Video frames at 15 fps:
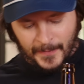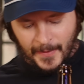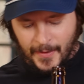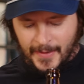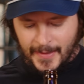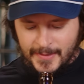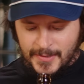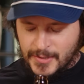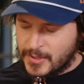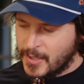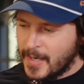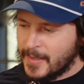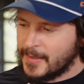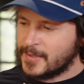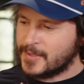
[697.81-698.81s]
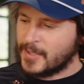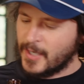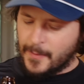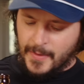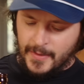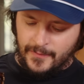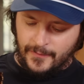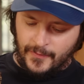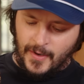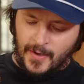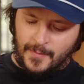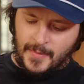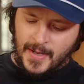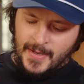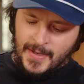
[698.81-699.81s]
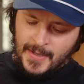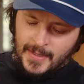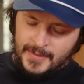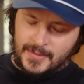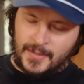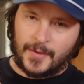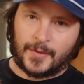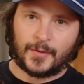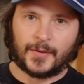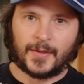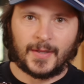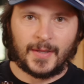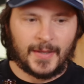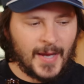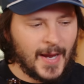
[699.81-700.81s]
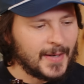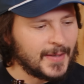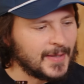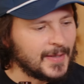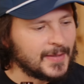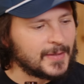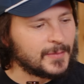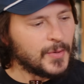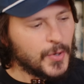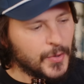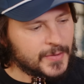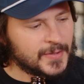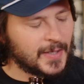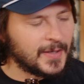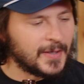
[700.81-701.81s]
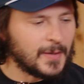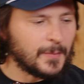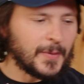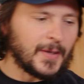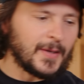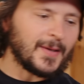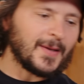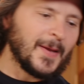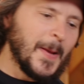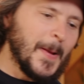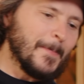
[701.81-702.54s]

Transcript: against Johnny Sherbin from Sunderland, the United Kingdom. Who's it going to be?